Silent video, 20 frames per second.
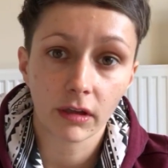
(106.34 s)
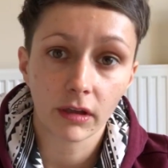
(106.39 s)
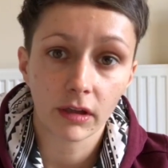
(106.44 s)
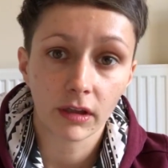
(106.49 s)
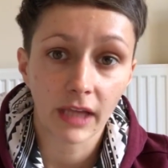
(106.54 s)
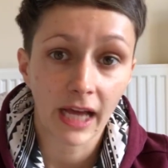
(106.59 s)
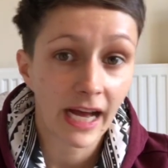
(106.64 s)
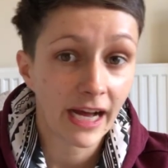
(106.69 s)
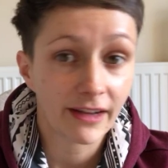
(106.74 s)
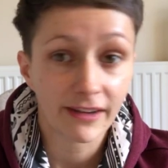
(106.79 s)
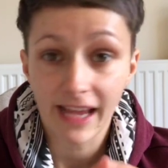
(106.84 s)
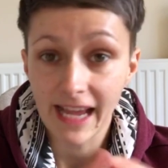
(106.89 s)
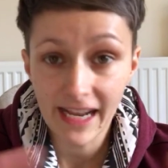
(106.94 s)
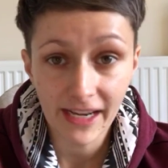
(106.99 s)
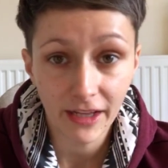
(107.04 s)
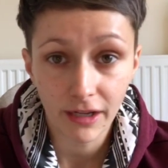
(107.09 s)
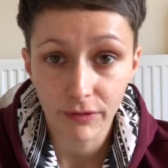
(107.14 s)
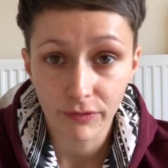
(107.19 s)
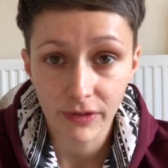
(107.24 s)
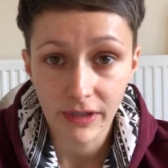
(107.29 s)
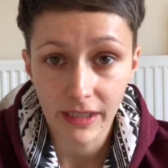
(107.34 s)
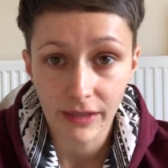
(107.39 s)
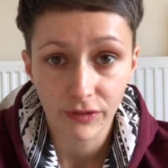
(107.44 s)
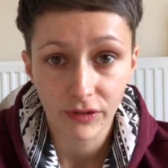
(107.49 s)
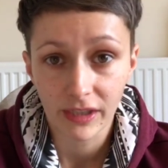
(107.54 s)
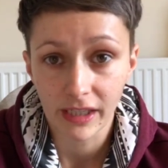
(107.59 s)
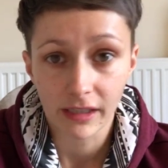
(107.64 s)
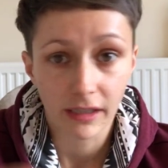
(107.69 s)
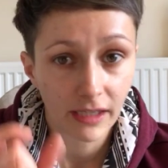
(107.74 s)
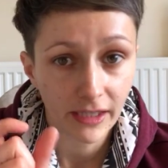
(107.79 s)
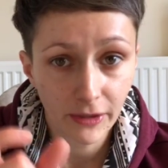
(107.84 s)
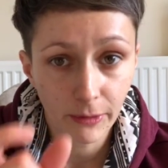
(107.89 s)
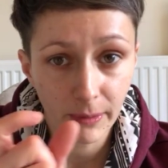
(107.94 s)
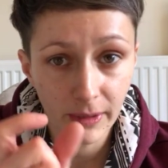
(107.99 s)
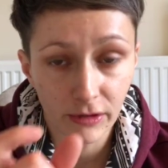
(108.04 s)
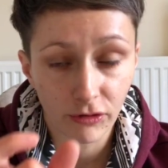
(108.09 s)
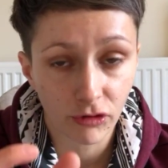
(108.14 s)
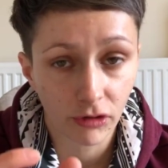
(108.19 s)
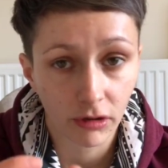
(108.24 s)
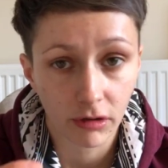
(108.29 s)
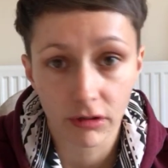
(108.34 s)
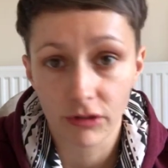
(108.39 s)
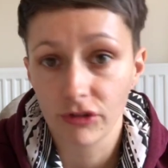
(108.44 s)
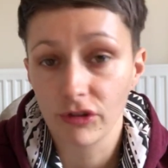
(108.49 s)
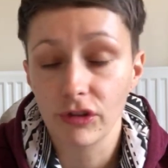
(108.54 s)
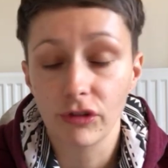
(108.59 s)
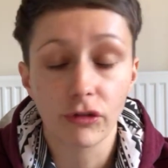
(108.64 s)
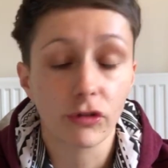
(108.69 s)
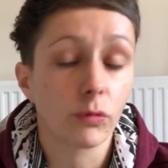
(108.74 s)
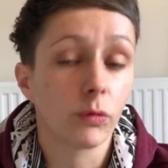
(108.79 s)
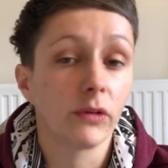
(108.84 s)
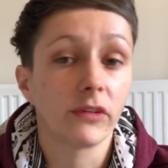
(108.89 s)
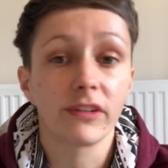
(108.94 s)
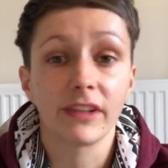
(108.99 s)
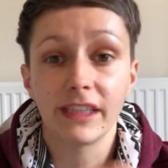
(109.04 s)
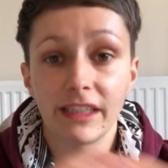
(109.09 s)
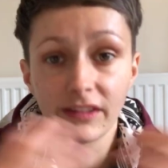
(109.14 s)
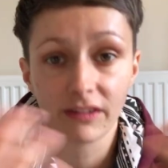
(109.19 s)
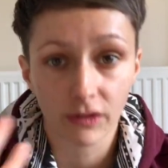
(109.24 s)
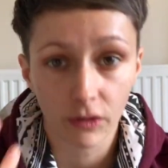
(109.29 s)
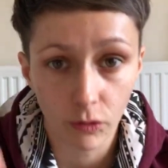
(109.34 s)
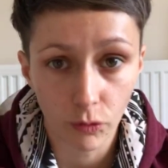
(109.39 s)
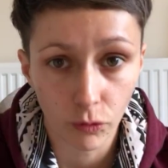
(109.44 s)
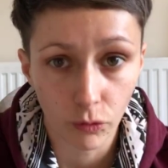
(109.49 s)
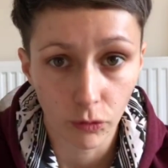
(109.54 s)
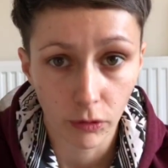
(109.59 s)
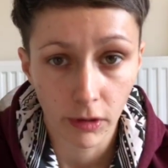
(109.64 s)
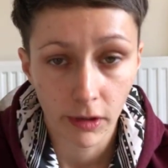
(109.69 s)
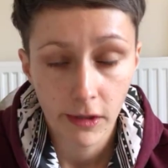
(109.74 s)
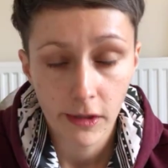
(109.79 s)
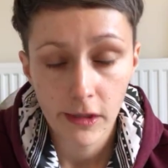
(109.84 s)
had any of it, if she had a little bit of chocolate, she just wanted to eat it all.